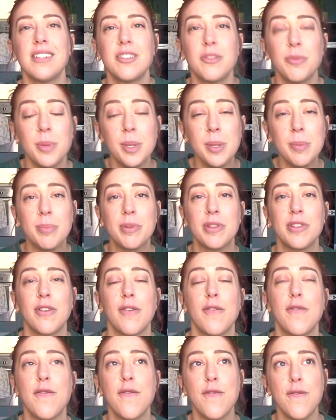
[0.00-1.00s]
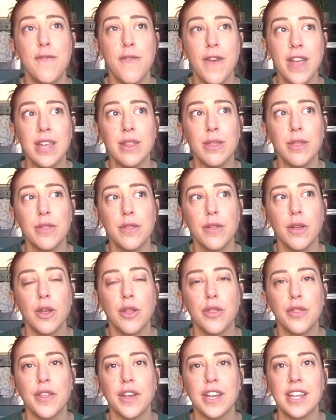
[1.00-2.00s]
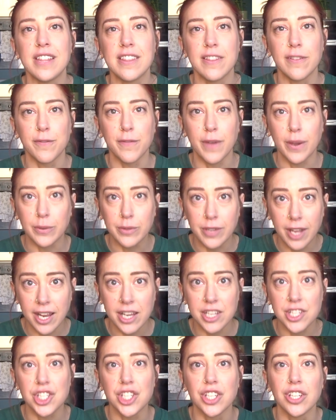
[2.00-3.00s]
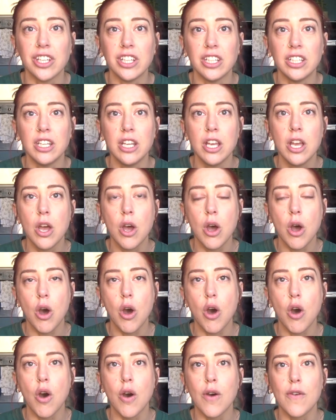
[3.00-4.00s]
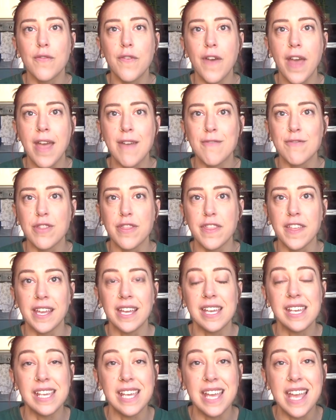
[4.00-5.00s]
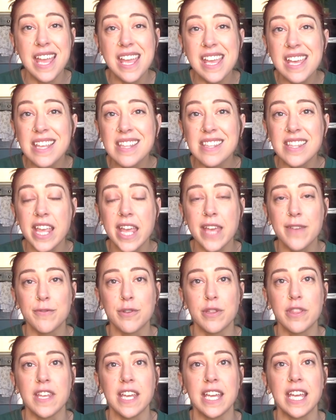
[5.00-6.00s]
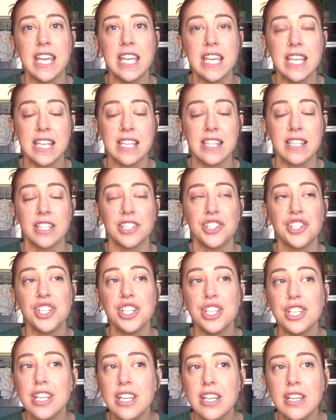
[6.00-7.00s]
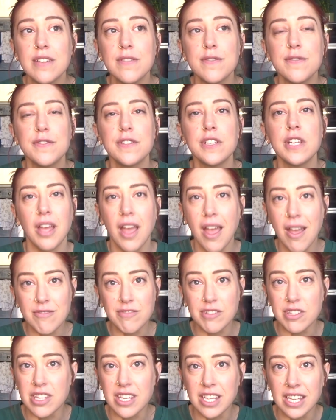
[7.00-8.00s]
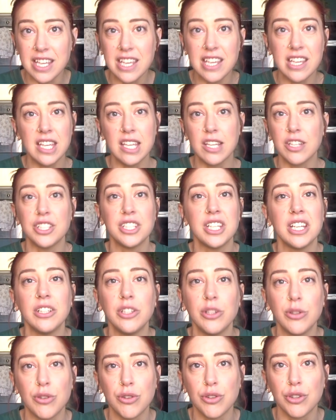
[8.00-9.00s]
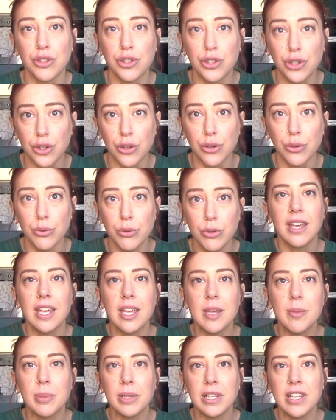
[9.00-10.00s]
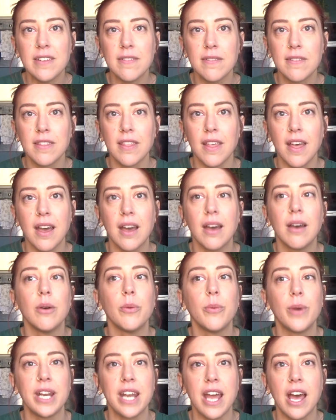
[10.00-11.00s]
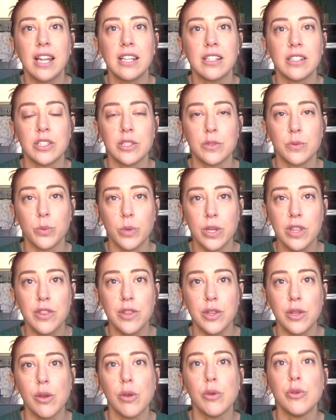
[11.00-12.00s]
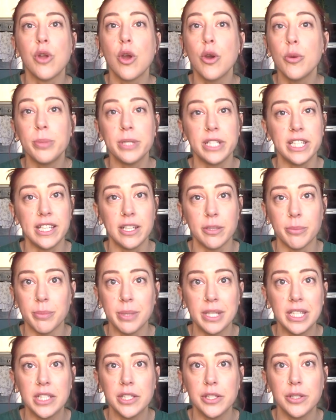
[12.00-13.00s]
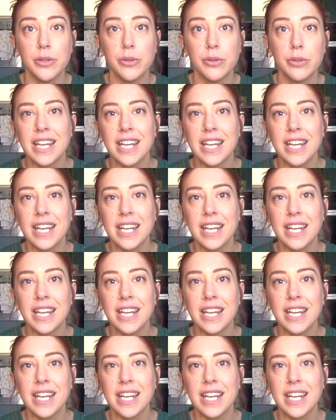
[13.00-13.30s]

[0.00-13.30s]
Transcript: It's Khabib's faith that is the foundation of everything he is, everything he has achieved, everything he continues to do. He believes that when Allah is with you, nobody can beat you,